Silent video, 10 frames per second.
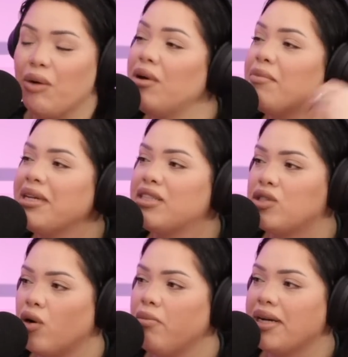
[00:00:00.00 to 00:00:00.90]
I would be
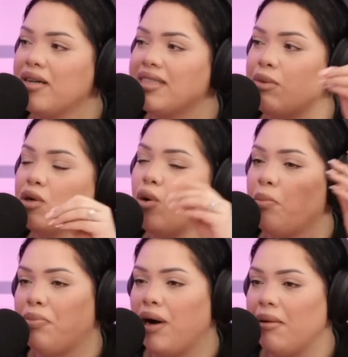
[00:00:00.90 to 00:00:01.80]
so embarrassed. I would go
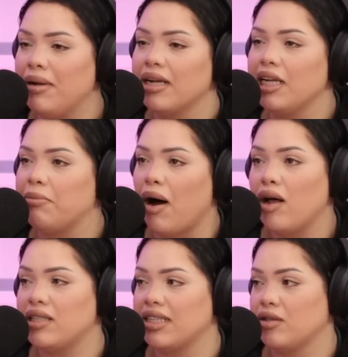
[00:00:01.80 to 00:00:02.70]
publicly
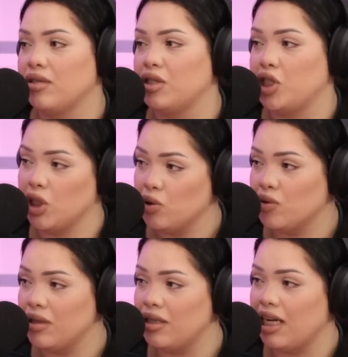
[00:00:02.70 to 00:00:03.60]
apologize to these
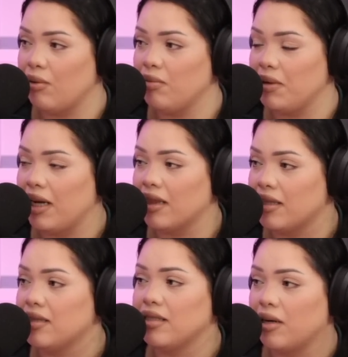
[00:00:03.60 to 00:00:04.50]
children, and I would be like,
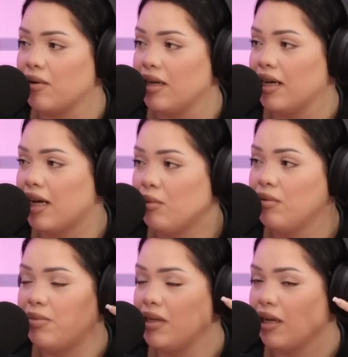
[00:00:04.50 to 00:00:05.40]
this is not okay. Like, I
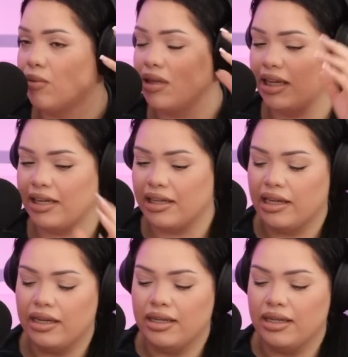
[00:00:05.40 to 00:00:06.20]
would be like, what the heck?